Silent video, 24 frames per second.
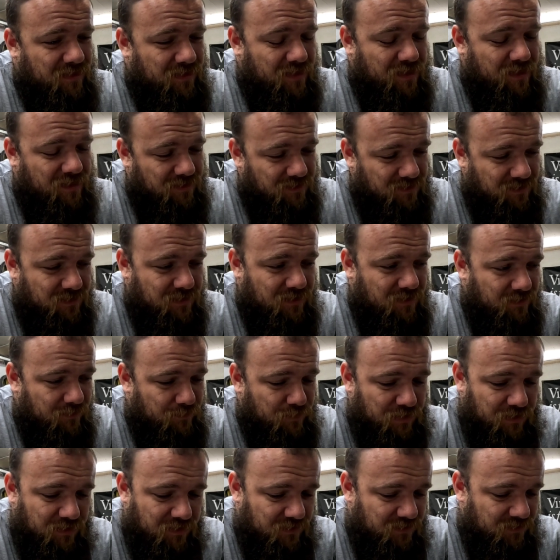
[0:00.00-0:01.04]
AC
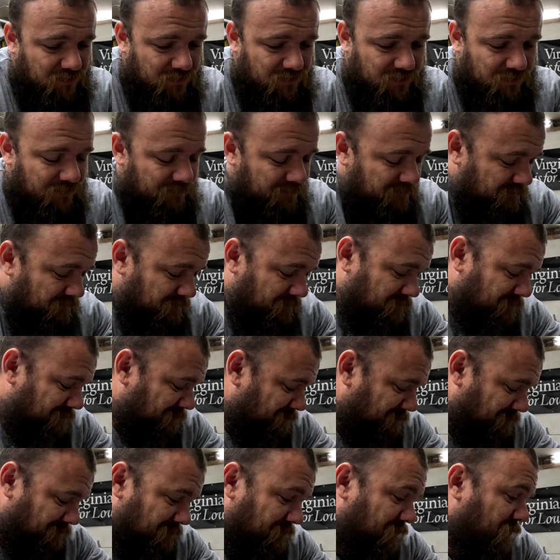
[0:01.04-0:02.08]
because,
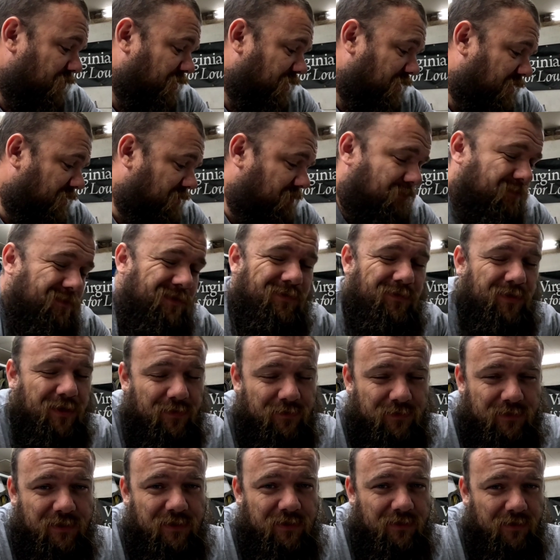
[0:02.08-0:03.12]
again, if you haven't
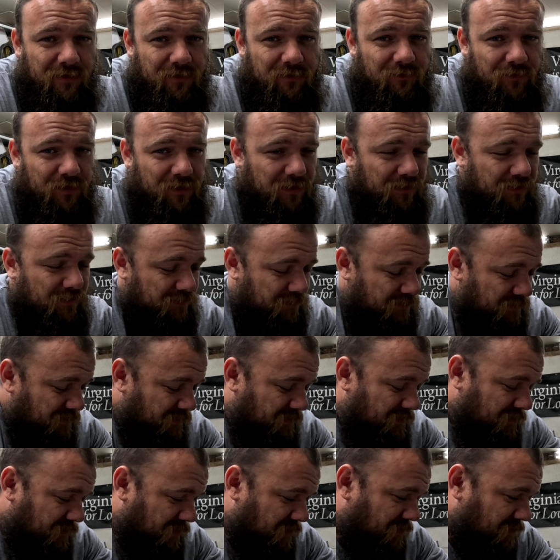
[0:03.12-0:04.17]
seen the other videos, there's a
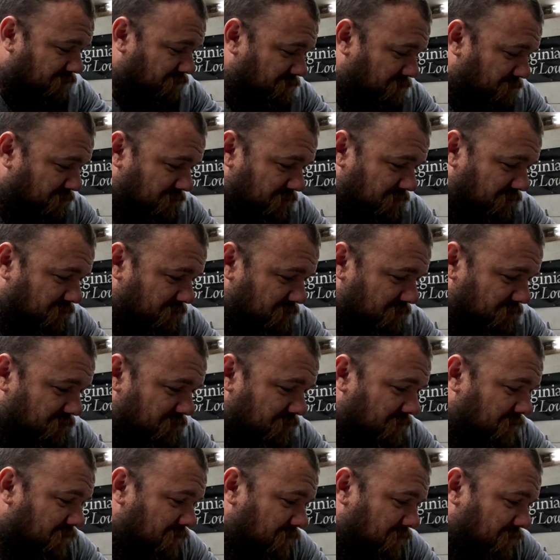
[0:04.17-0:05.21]
ton of them, and
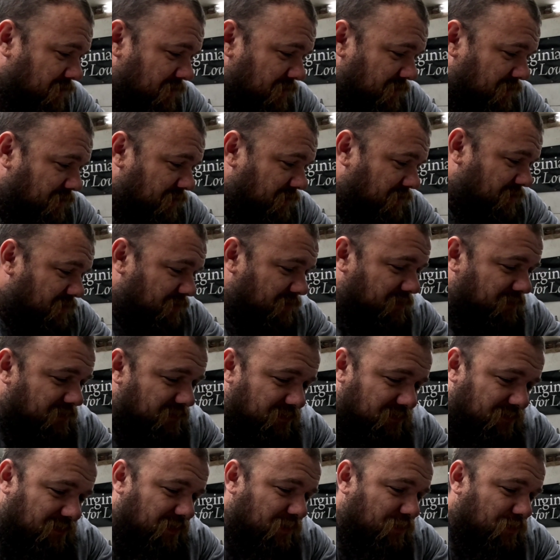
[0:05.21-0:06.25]

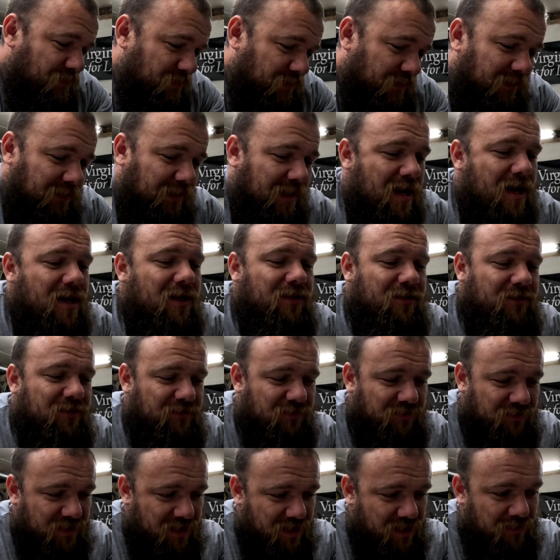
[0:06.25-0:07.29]
there's a lot of
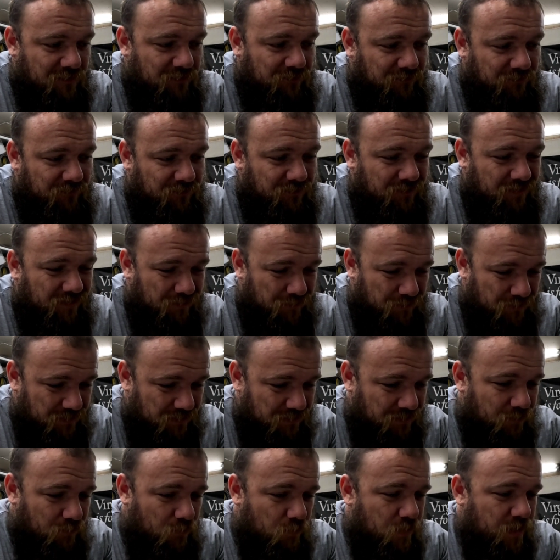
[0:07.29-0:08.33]
stuff that was in
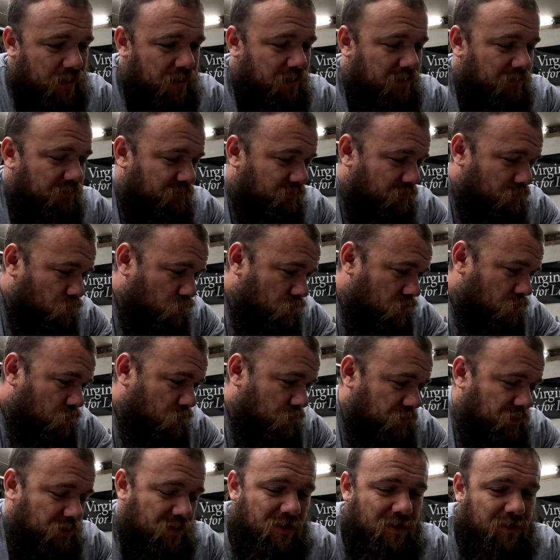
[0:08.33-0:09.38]
the way from what we're
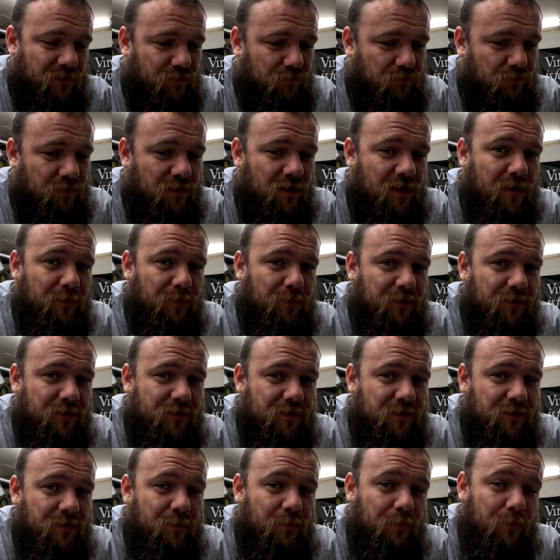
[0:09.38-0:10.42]
trying to
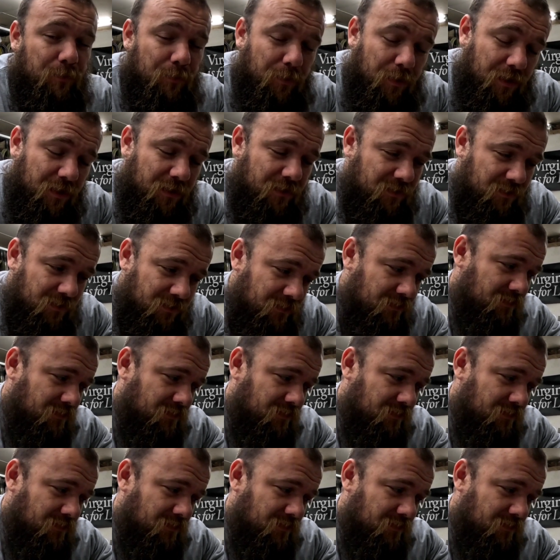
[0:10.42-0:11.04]
accomplish. But